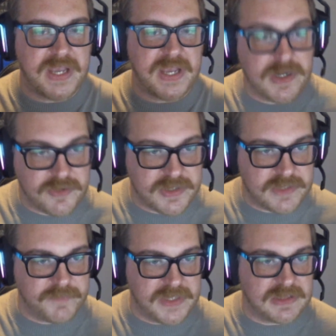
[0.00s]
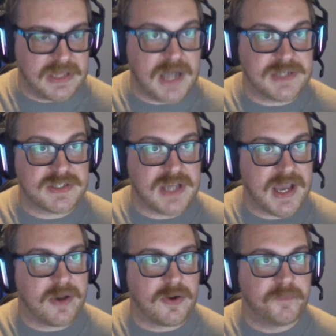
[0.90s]
render it in large
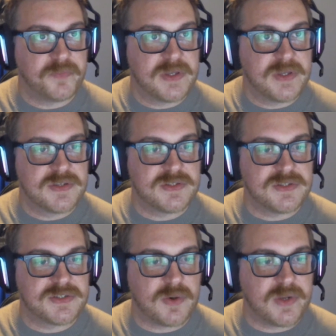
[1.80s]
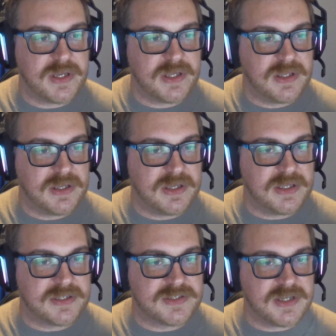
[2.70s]
scale. So
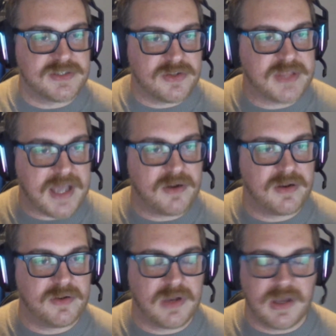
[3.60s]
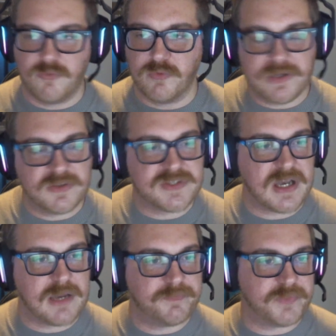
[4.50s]
it's not that real
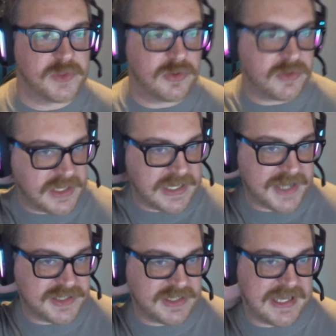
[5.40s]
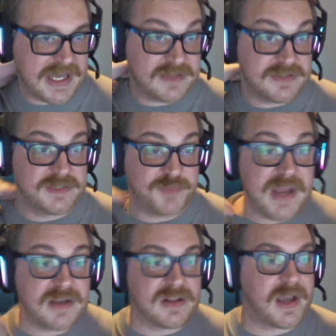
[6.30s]
time look. You can actually get it to
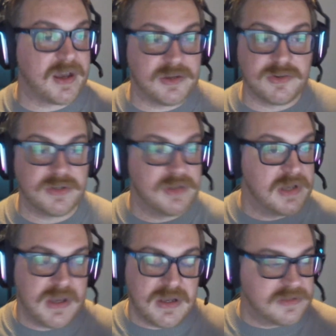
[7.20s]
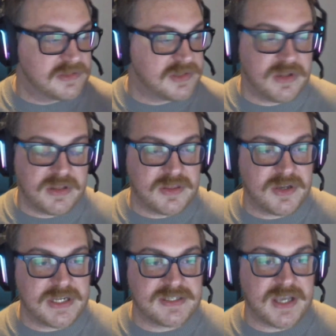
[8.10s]
spend like a good solid
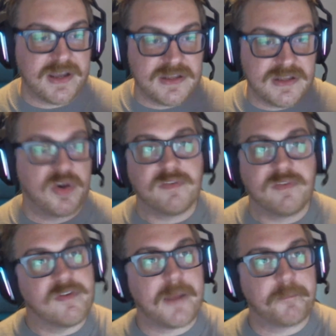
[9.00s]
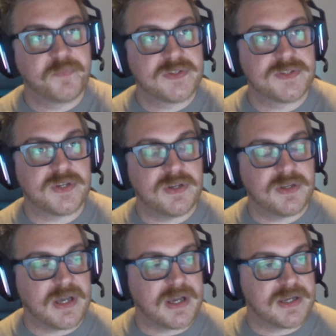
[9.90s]
30 seconds per frame. So
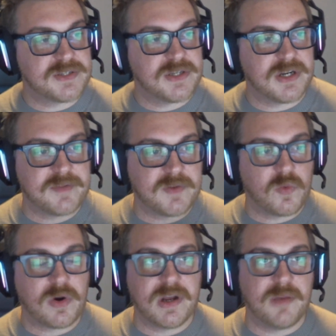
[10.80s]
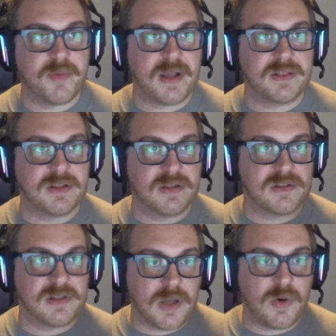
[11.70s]
you don't have to worry about
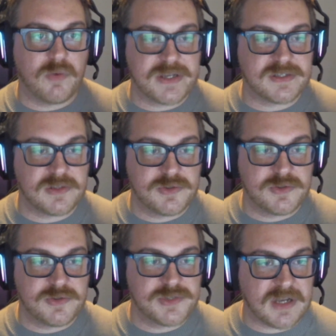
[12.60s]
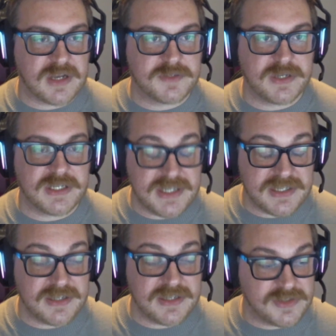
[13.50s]
the lower resolution stuff. So
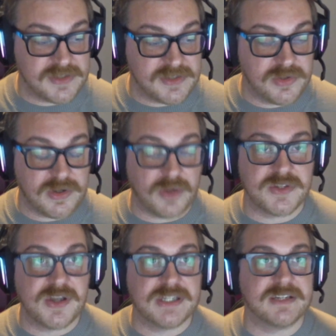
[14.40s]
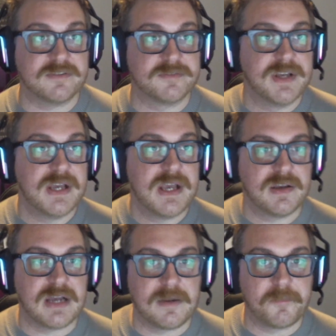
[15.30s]
it is a good alternative
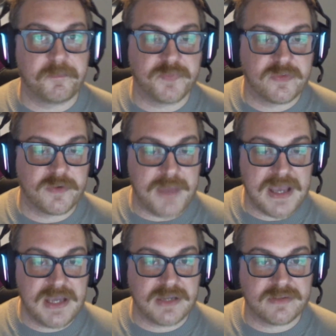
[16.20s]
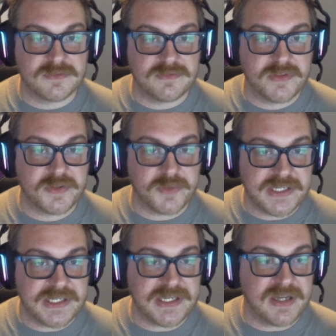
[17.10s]
for making
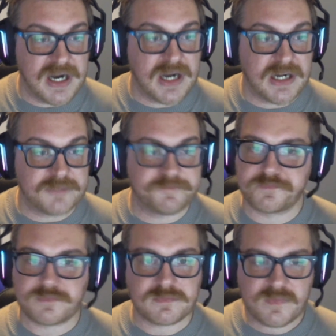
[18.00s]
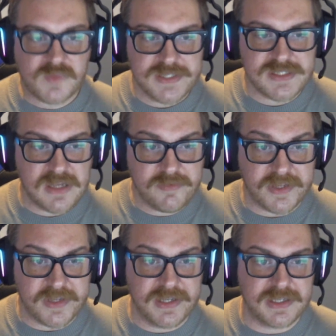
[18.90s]
3D art. It's
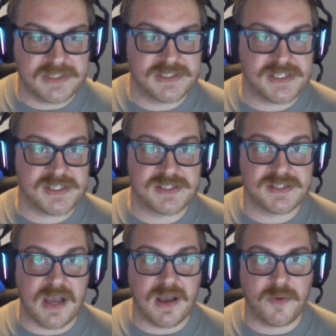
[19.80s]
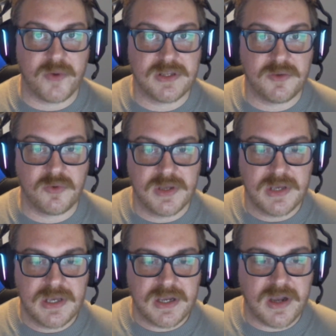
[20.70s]
lovely. It's just when you
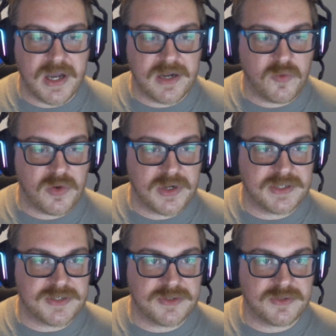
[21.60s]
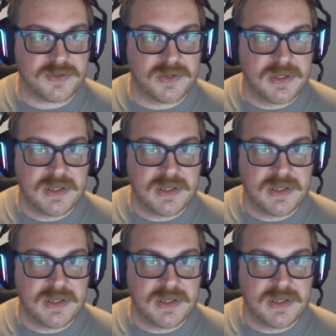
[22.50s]
kind of want to do